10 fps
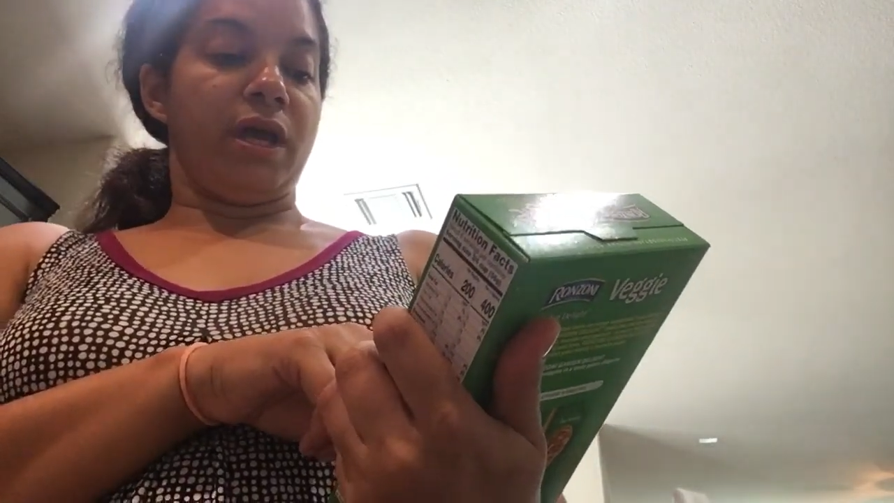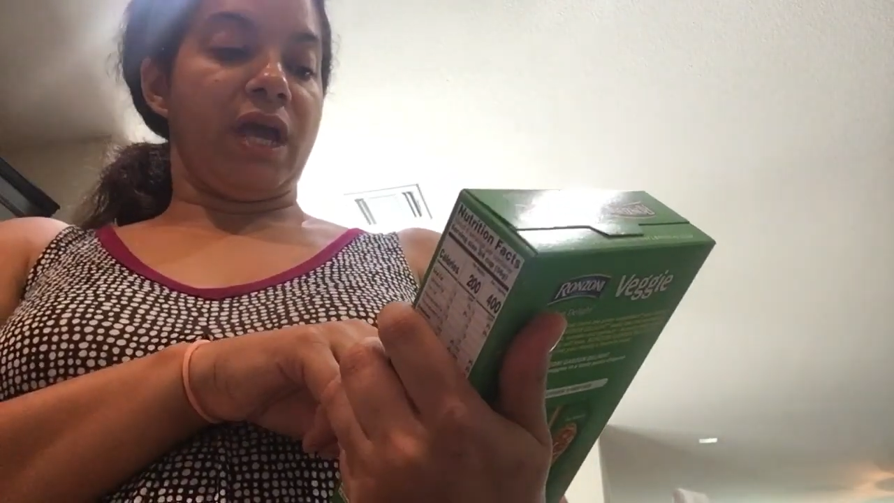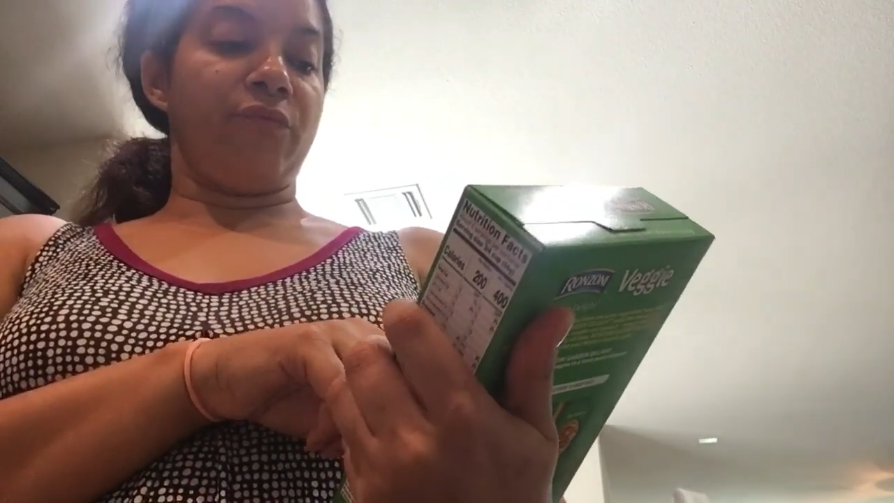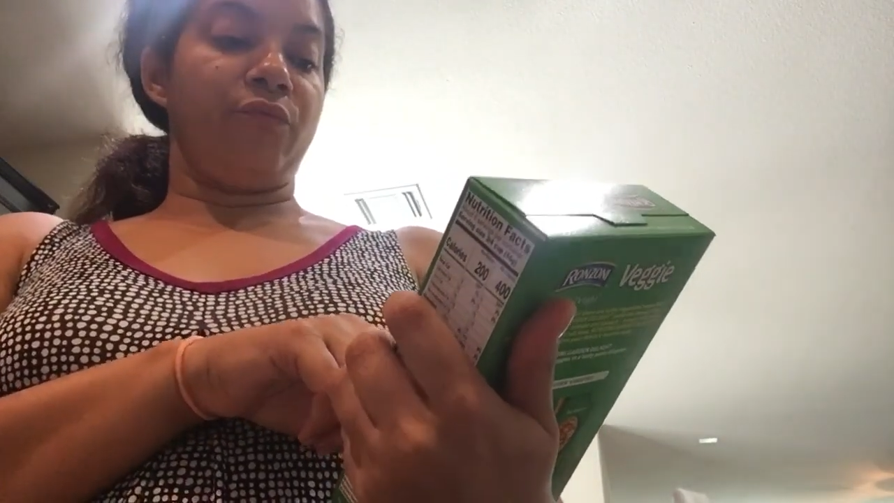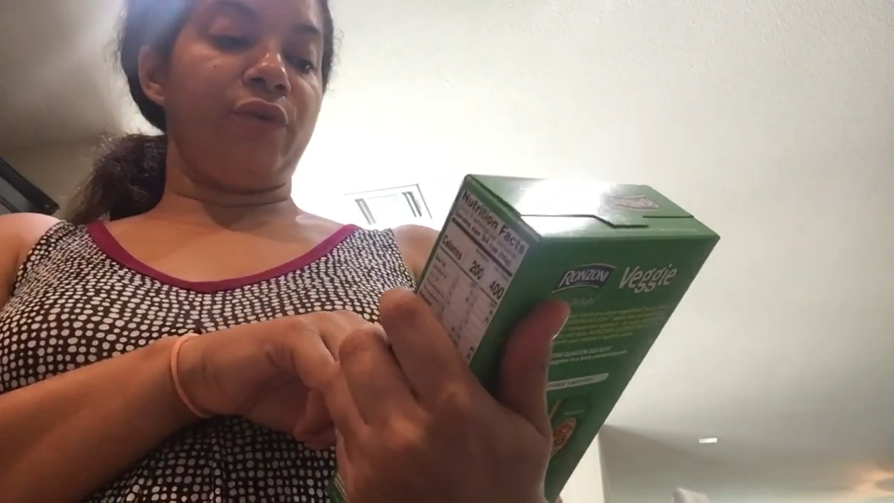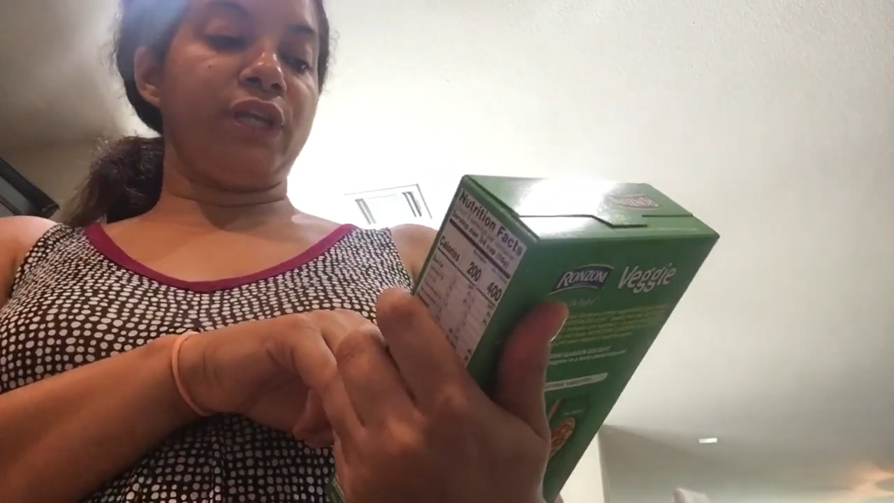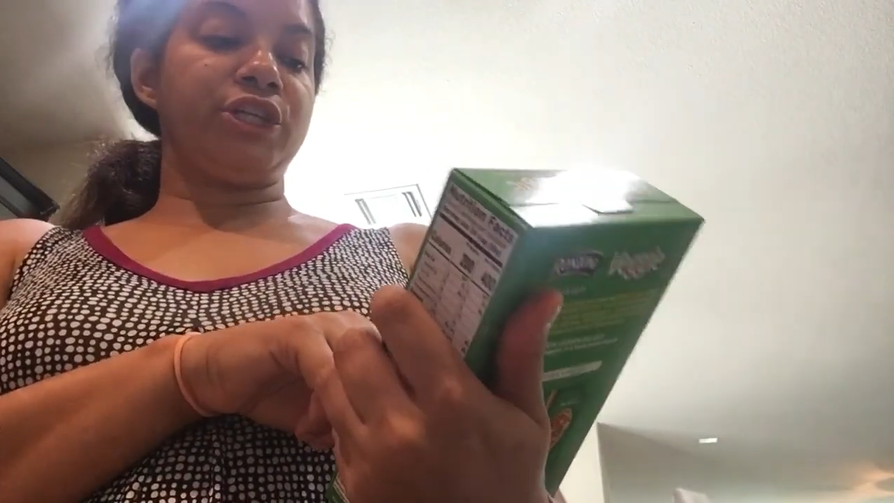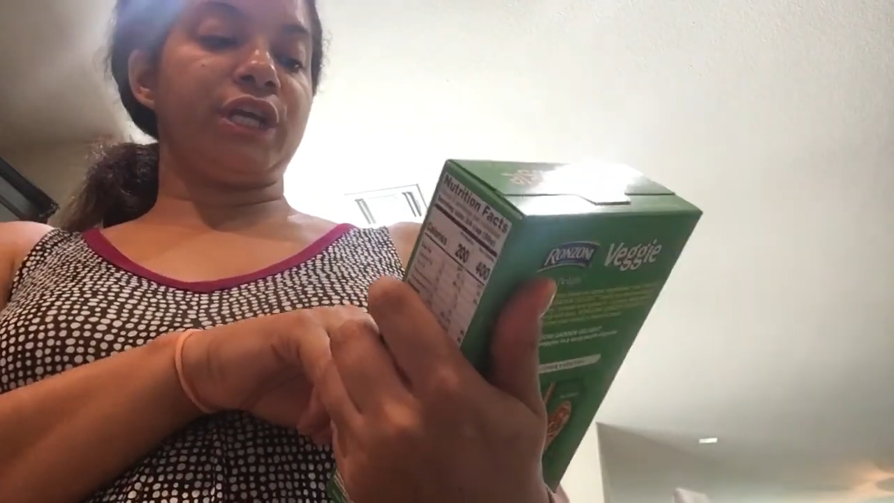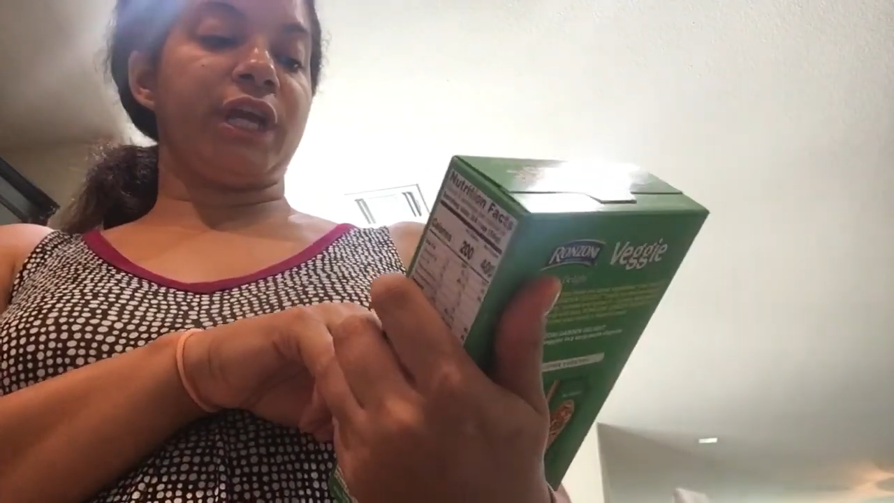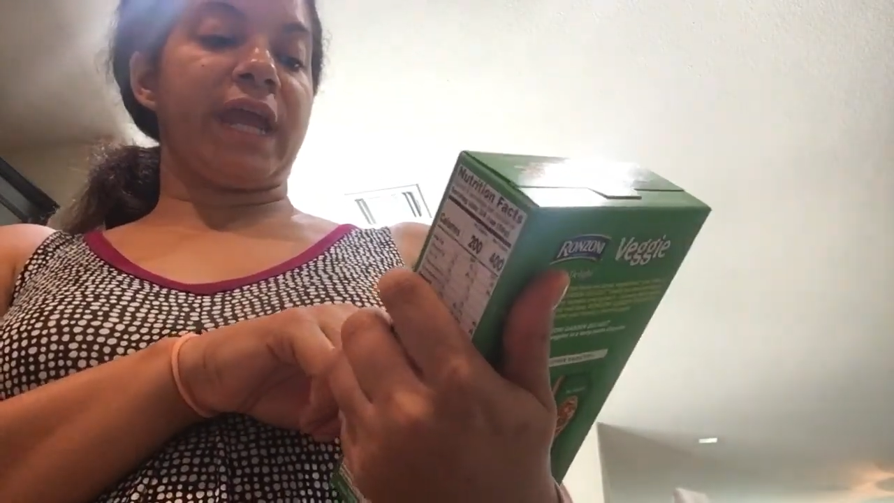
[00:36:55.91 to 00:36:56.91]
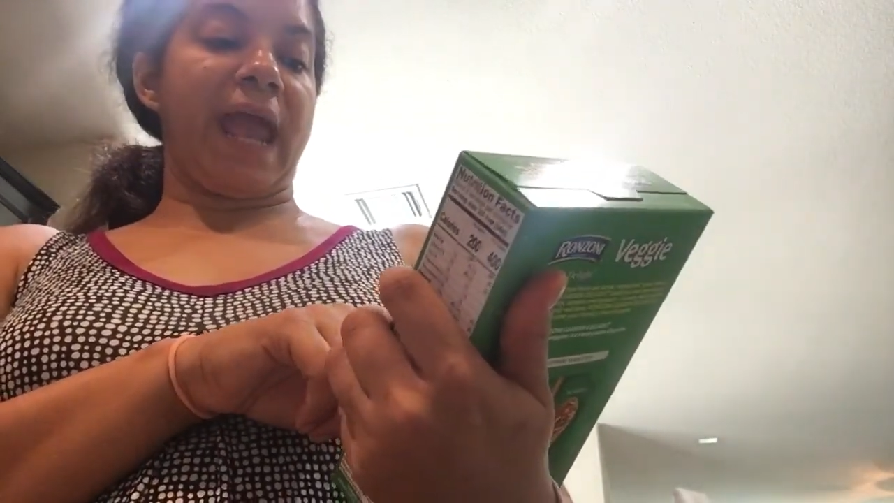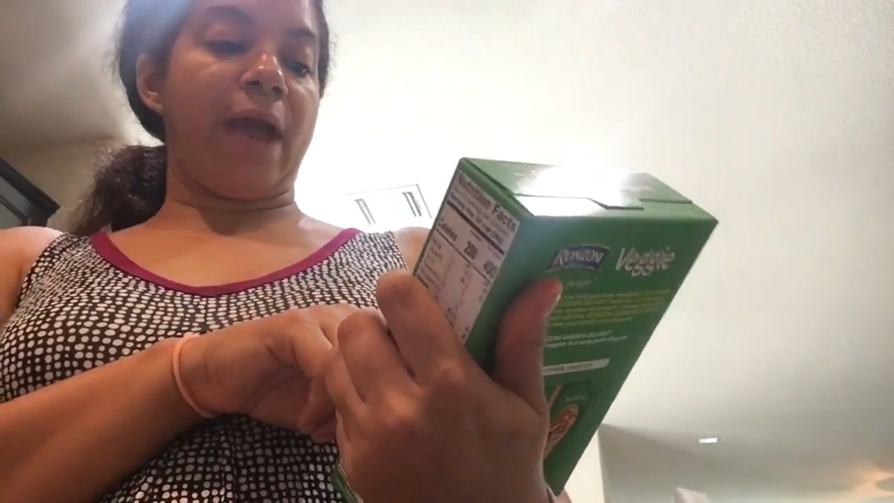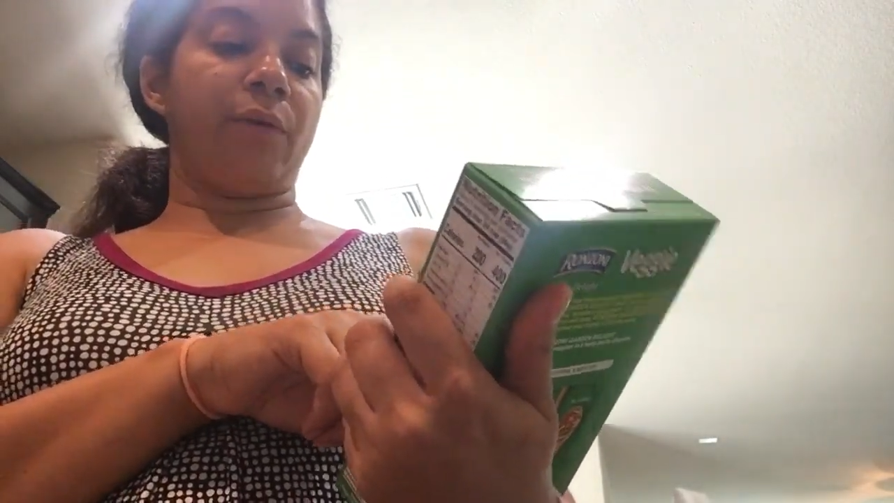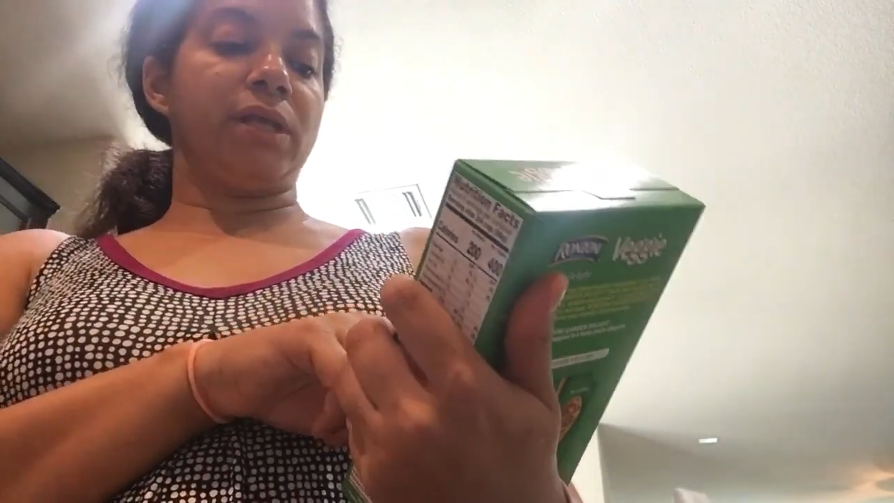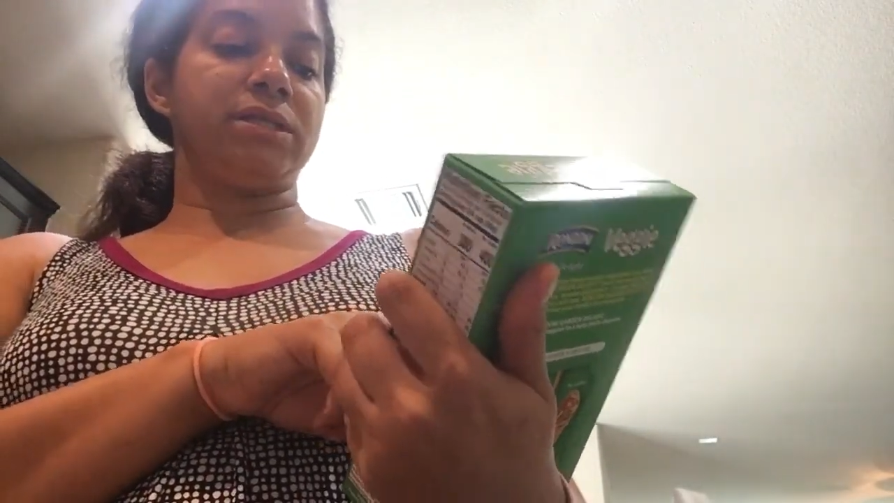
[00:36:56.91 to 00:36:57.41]
enriched in
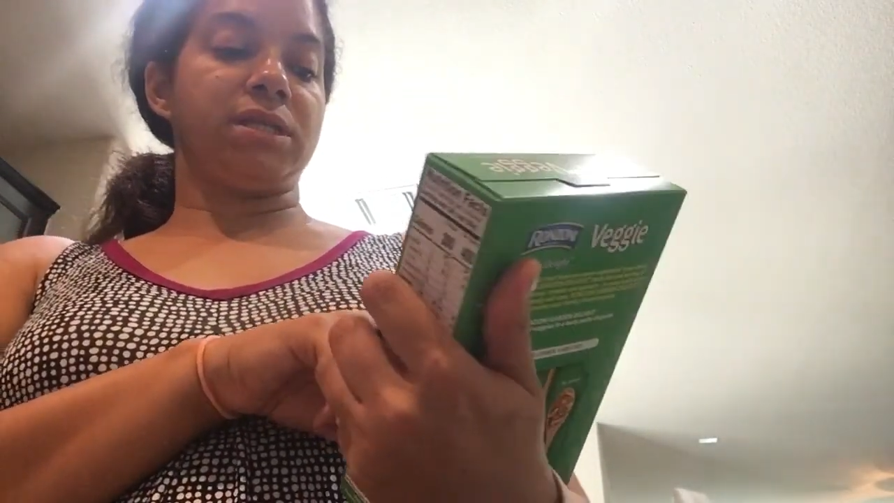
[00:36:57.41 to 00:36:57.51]
carrots,